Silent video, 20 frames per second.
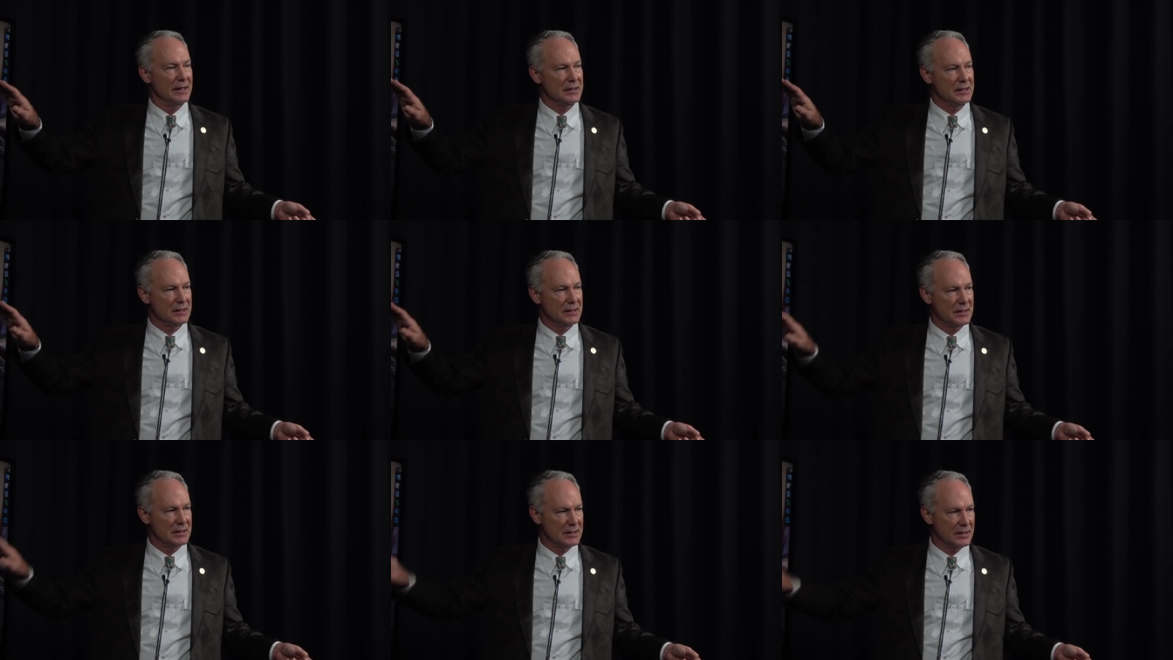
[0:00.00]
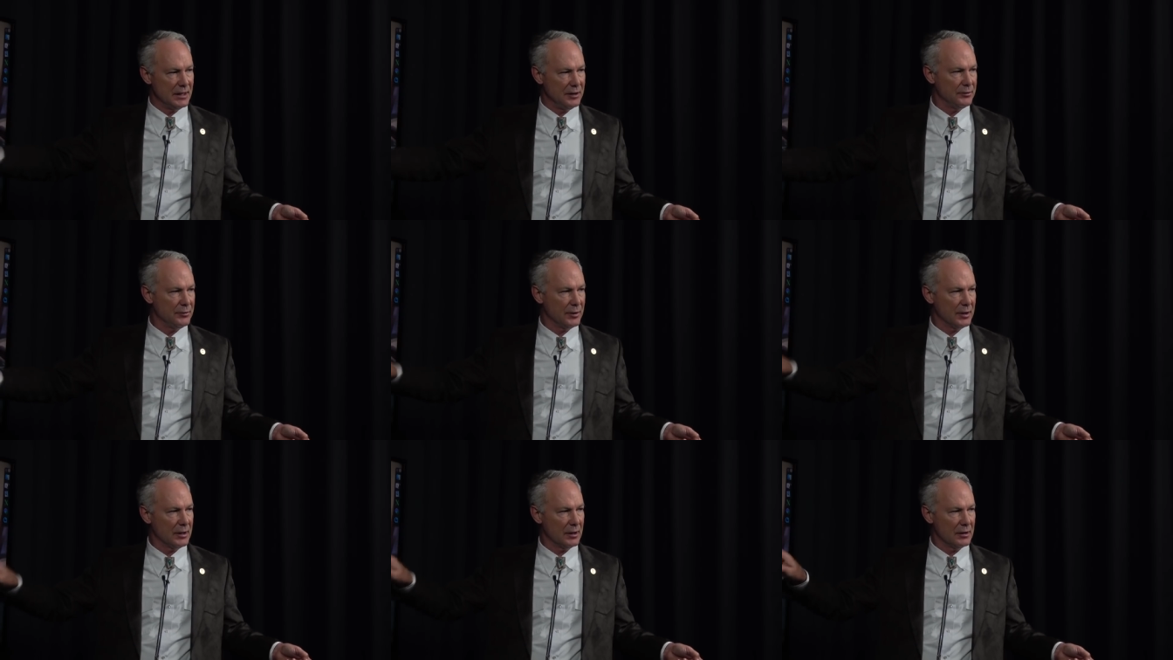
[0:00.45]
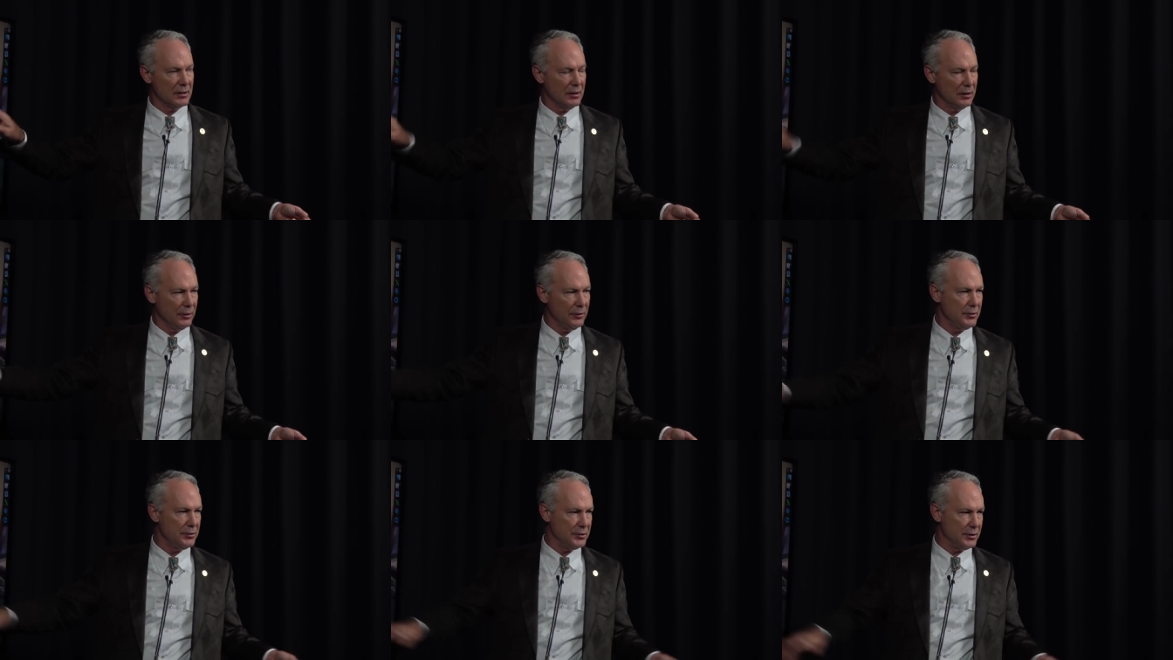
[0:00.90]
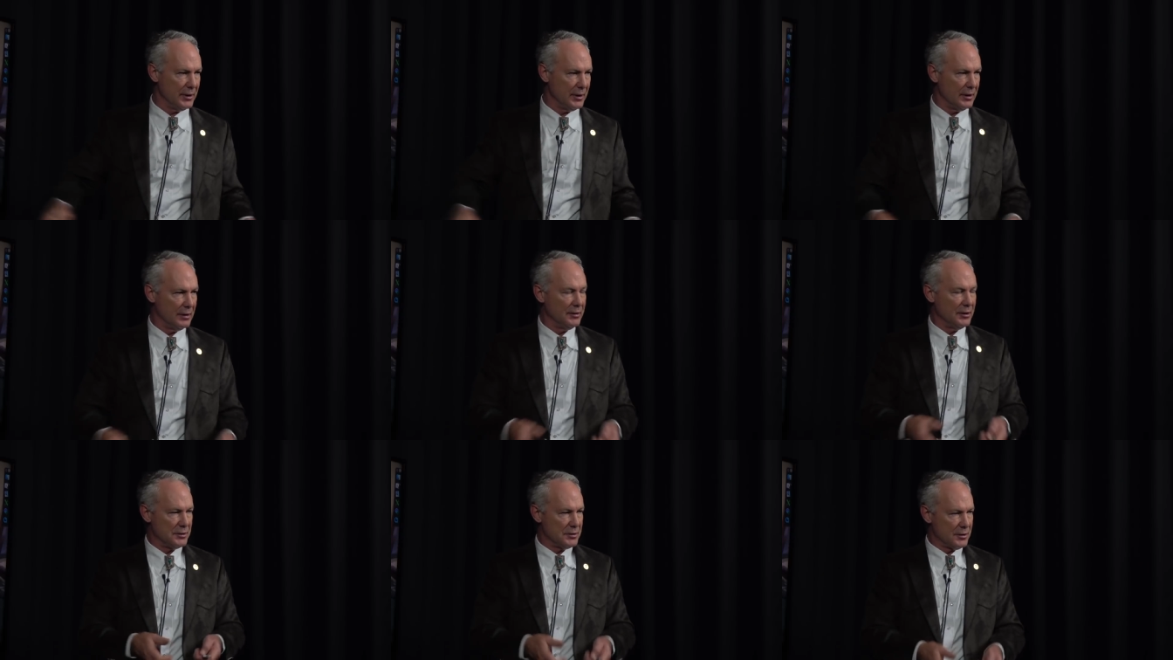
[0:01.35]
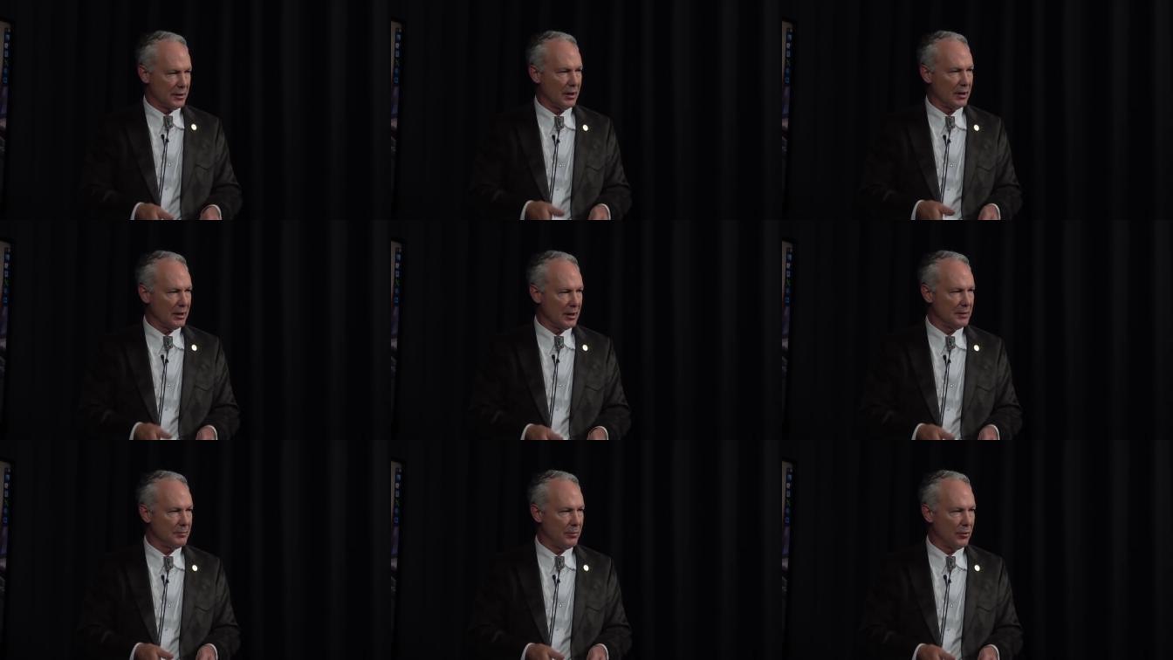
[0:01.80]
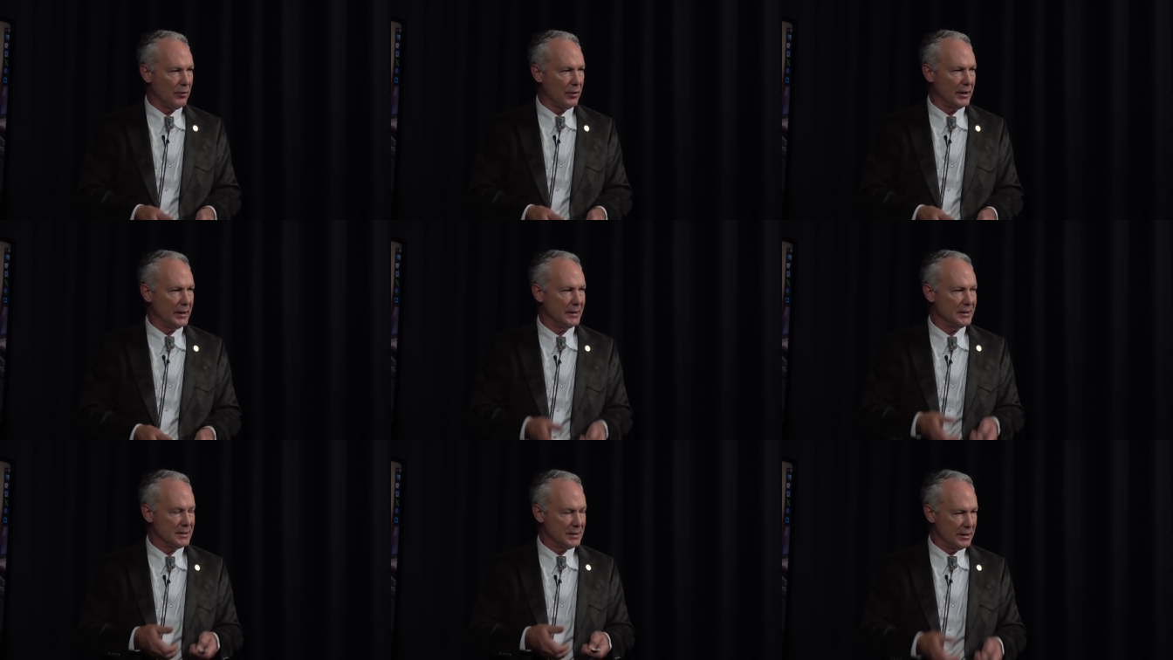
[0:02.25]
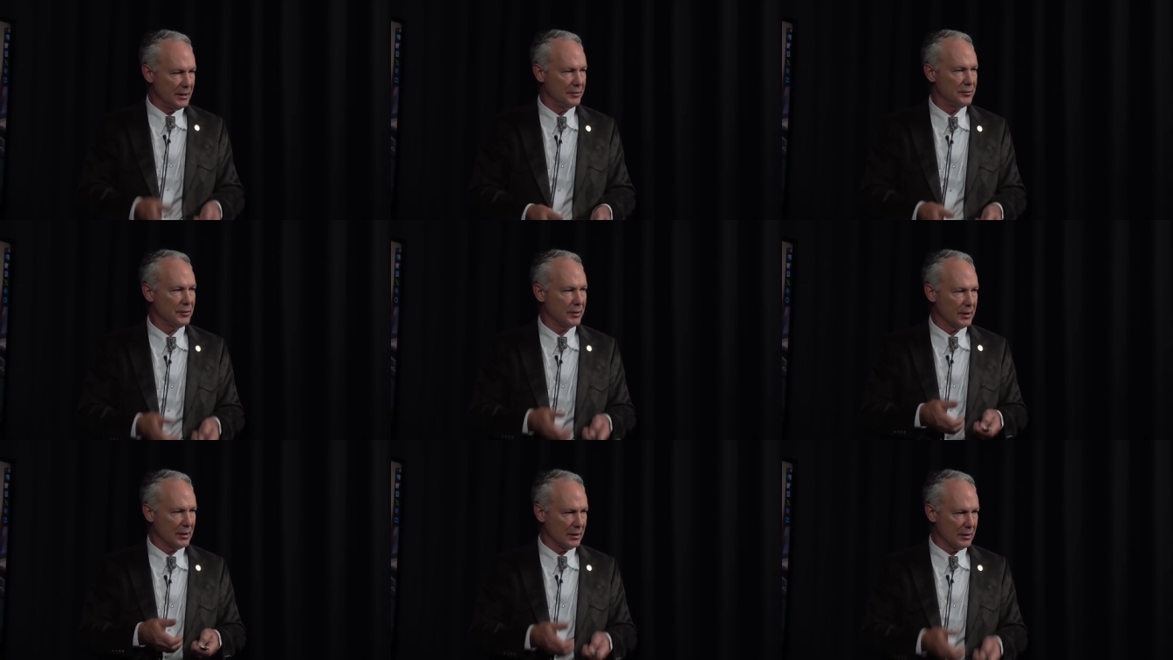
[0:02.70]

this is centric occlusion. The starting point is centric